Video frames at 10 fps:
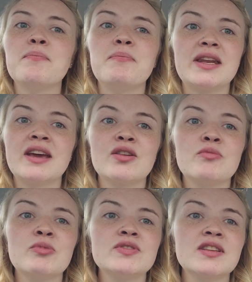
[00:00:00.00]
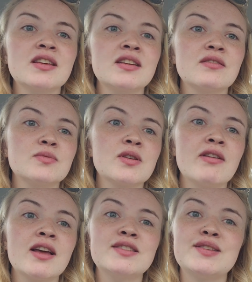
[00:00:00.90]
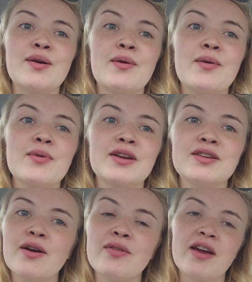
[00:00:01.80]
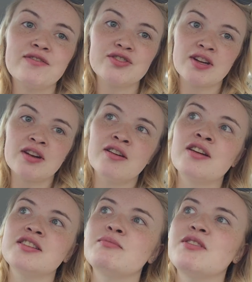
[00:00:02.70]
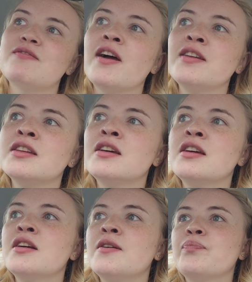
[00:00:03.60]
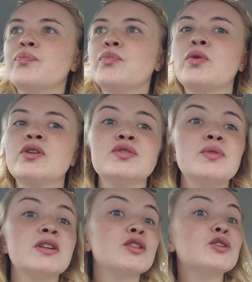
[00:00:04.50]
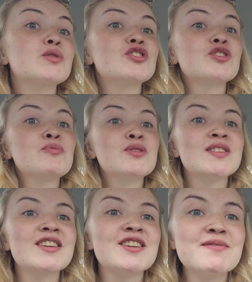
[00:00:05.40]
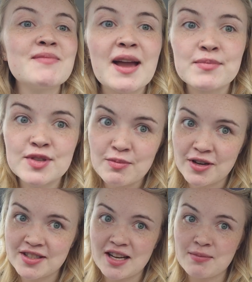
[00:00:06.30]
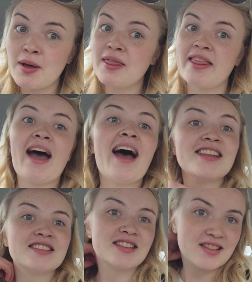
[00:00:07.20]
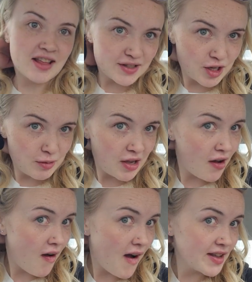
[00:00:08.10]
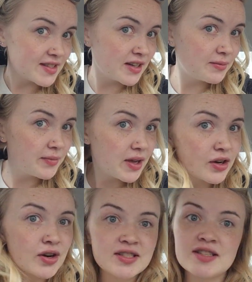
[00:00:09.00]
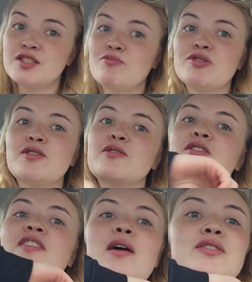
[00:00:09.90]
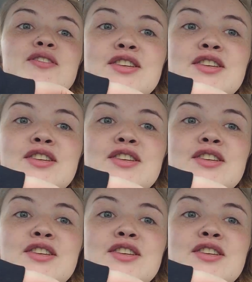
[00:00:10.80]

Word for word: midnight almost, I think, that's what I read. So we're going to go there after dinner. It's going to be fun. We're going to an illusion museum. I'm super excited about that. That's going to be awesome. And Chris is super stoked on that one